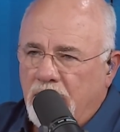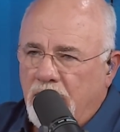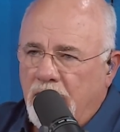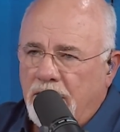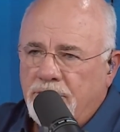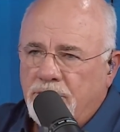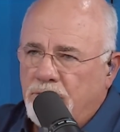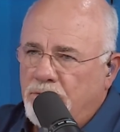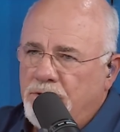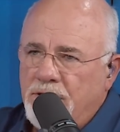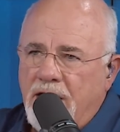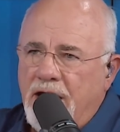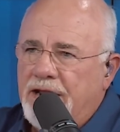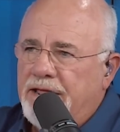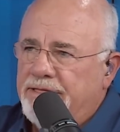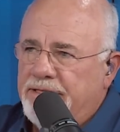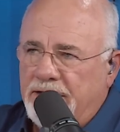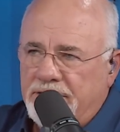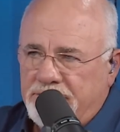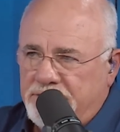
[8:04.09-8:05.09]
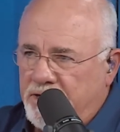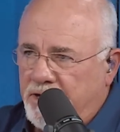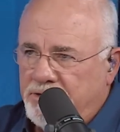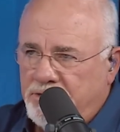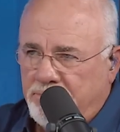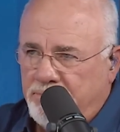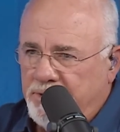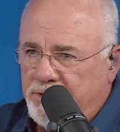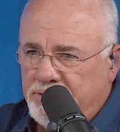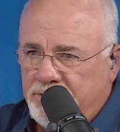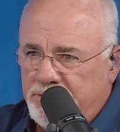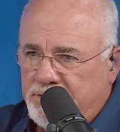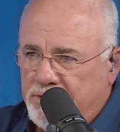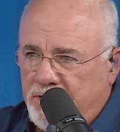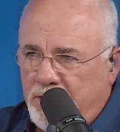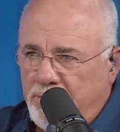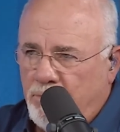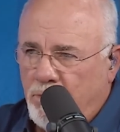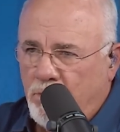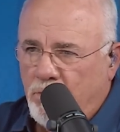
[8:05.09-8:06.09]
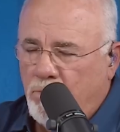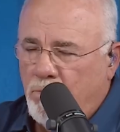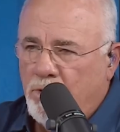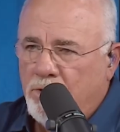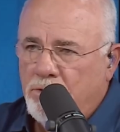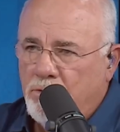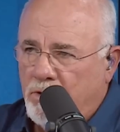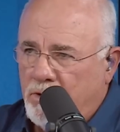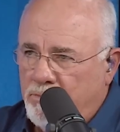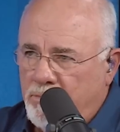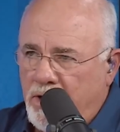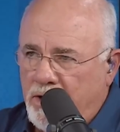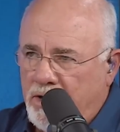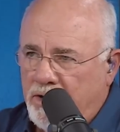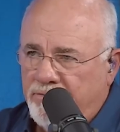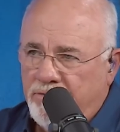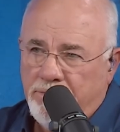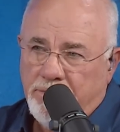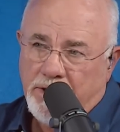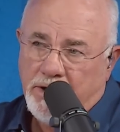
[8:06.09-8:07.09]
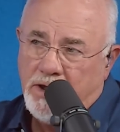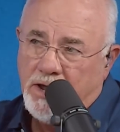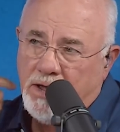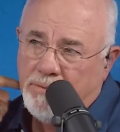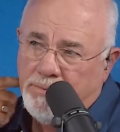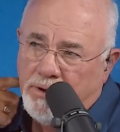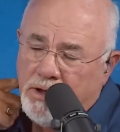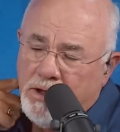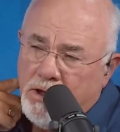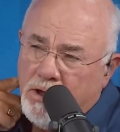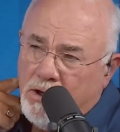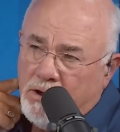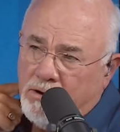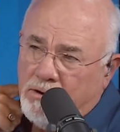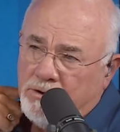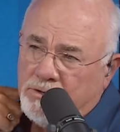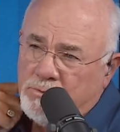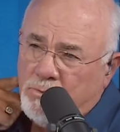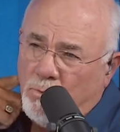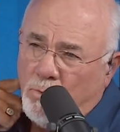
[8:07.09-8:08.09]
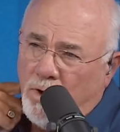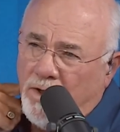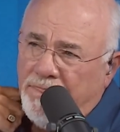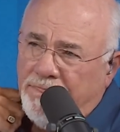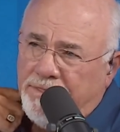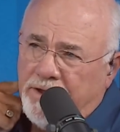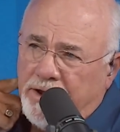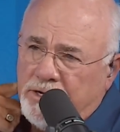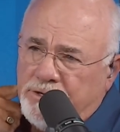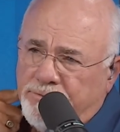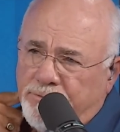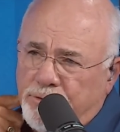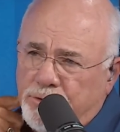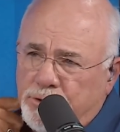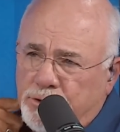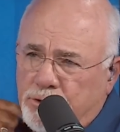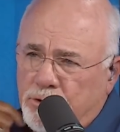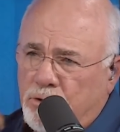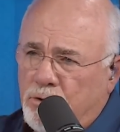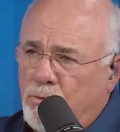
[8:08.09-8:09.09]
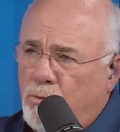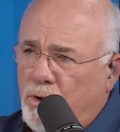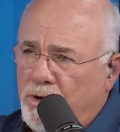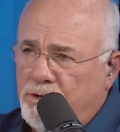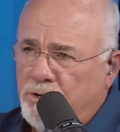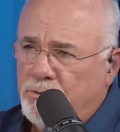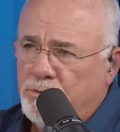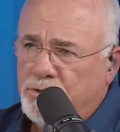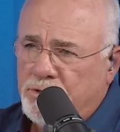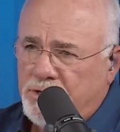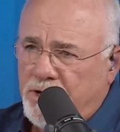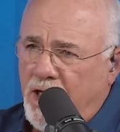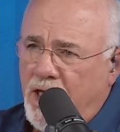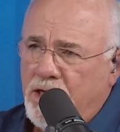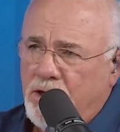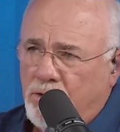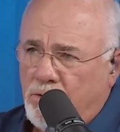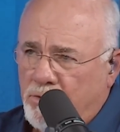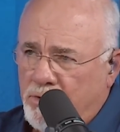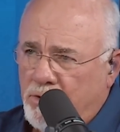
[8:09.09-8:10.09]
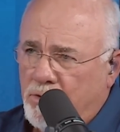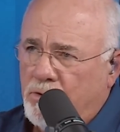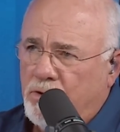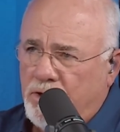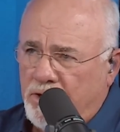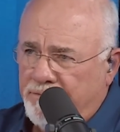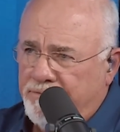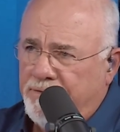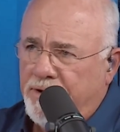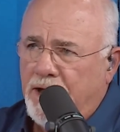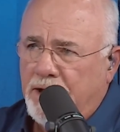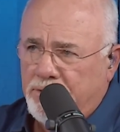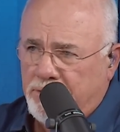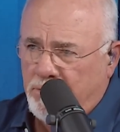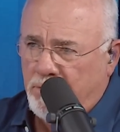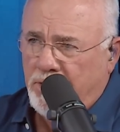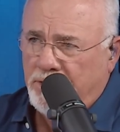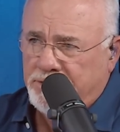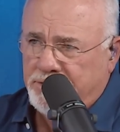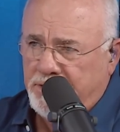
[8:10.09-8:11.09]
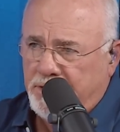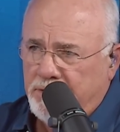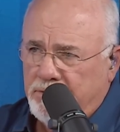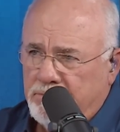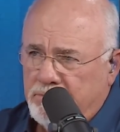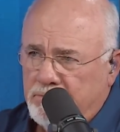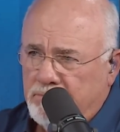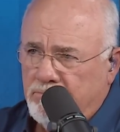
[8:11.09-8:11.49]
And you're not at that stage of business anymore where you can make everybody happy. Because one thing's for sure, when you scale, you're going to find crazy.